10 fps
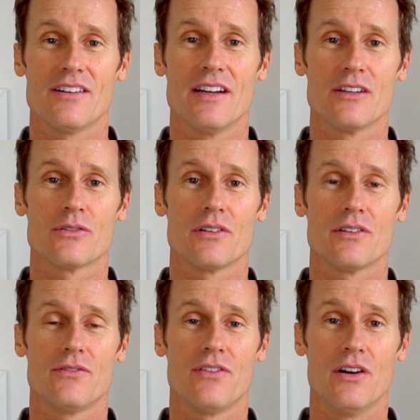your Android
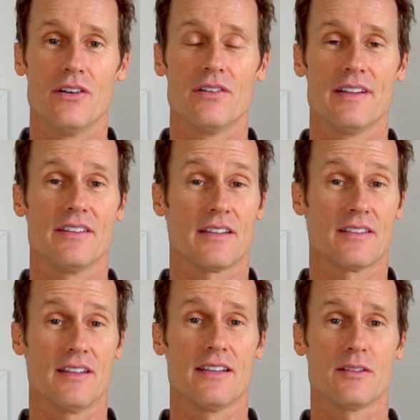phone is
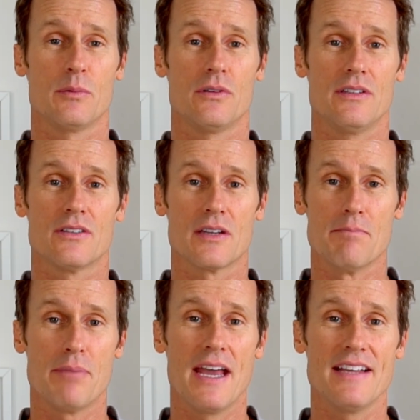accessible and you can
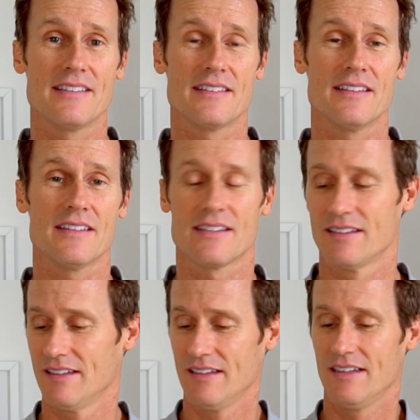paste it
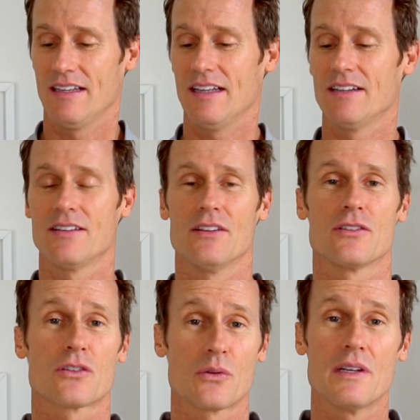into the
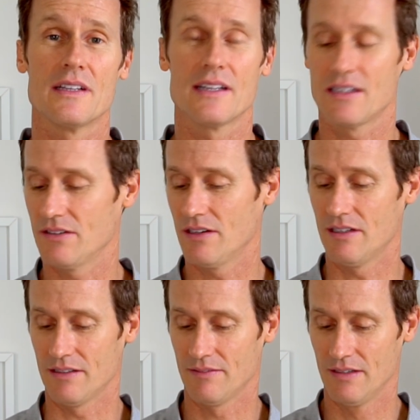screen that you're
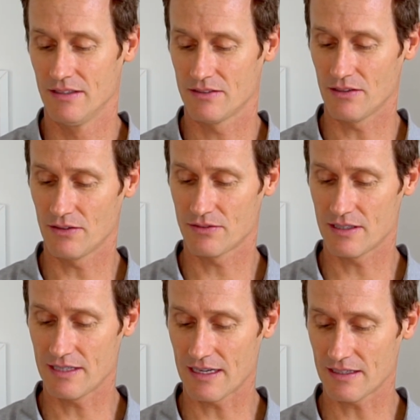on. So to
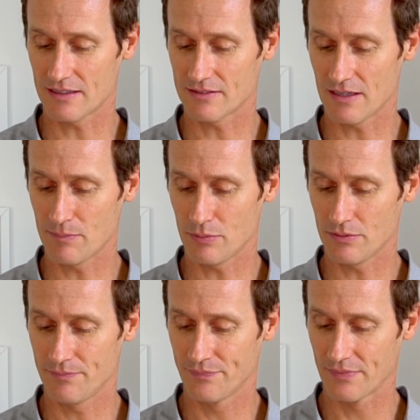take an
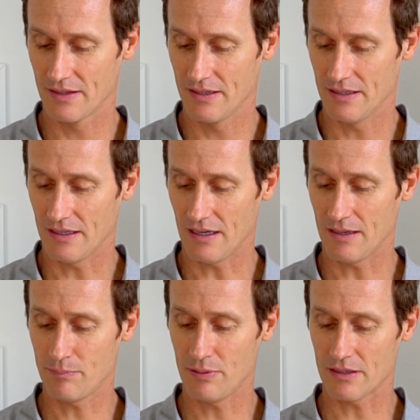example, I
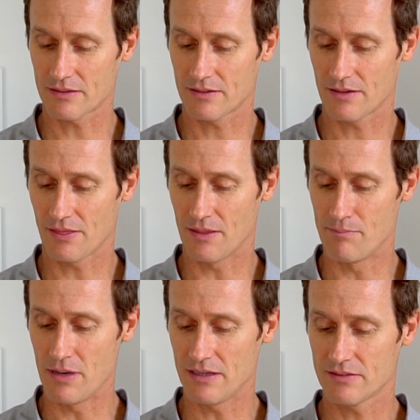picked the
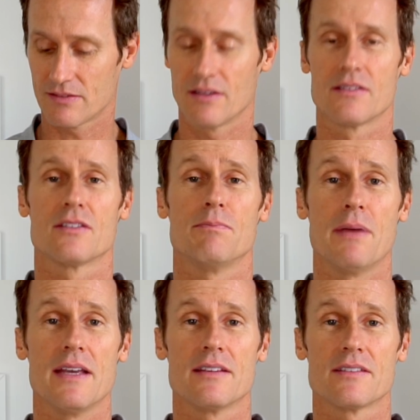best
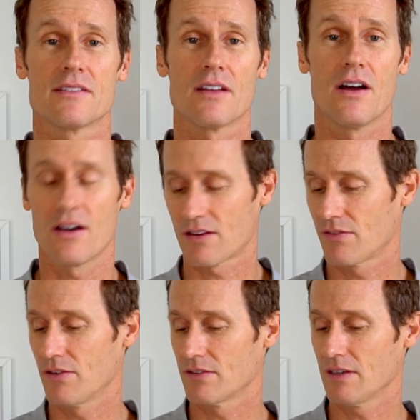space stock.
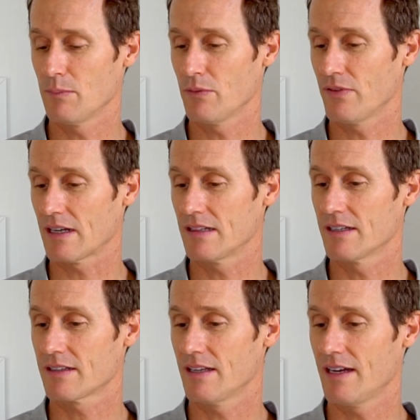For example, if I
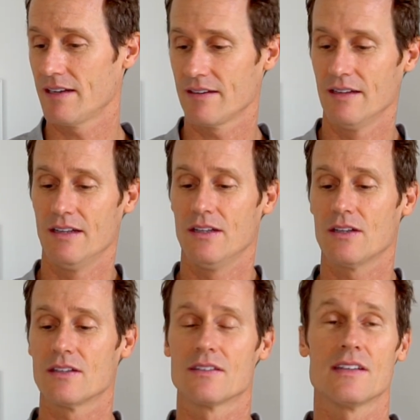click that, you
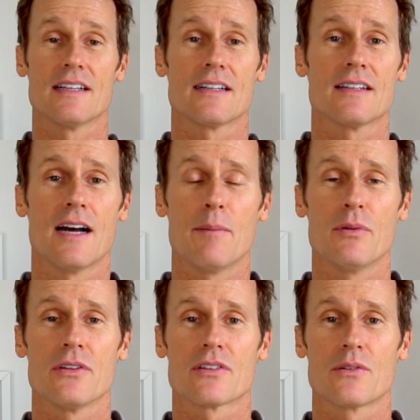can see at the top
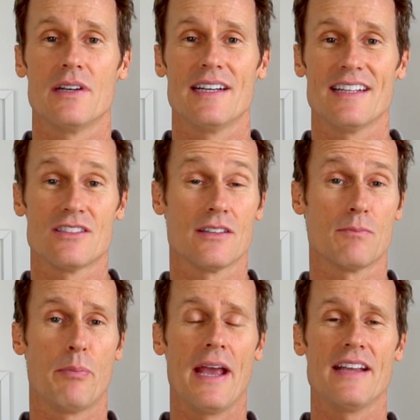of the screen, it
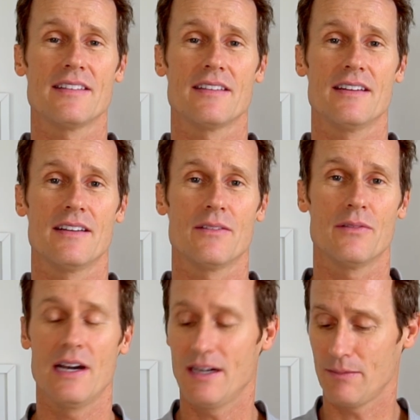just pasted it
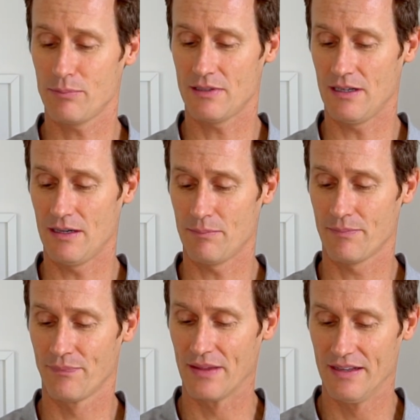right up top.
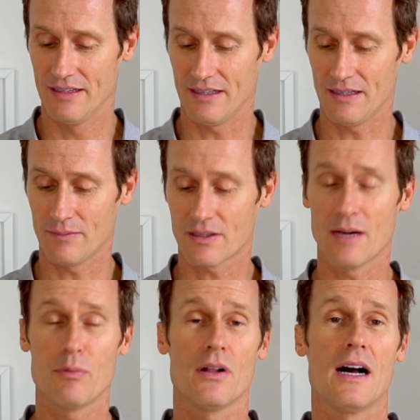A um,
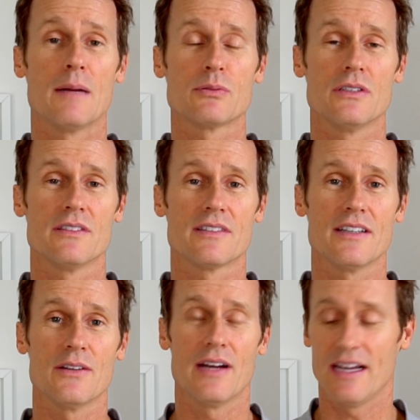couple options
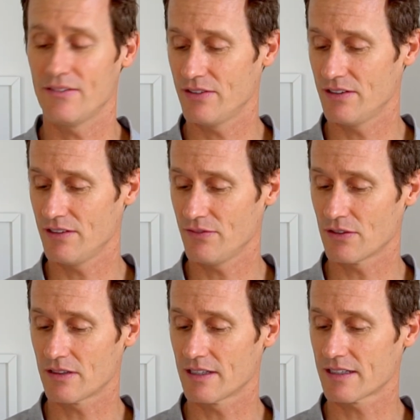that you have here, if you
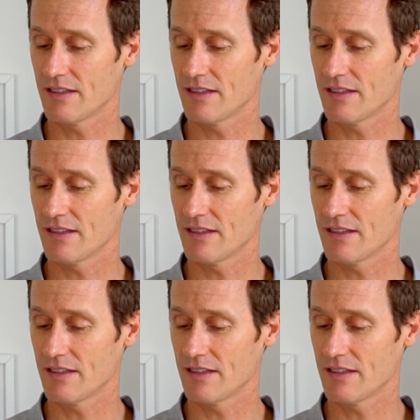click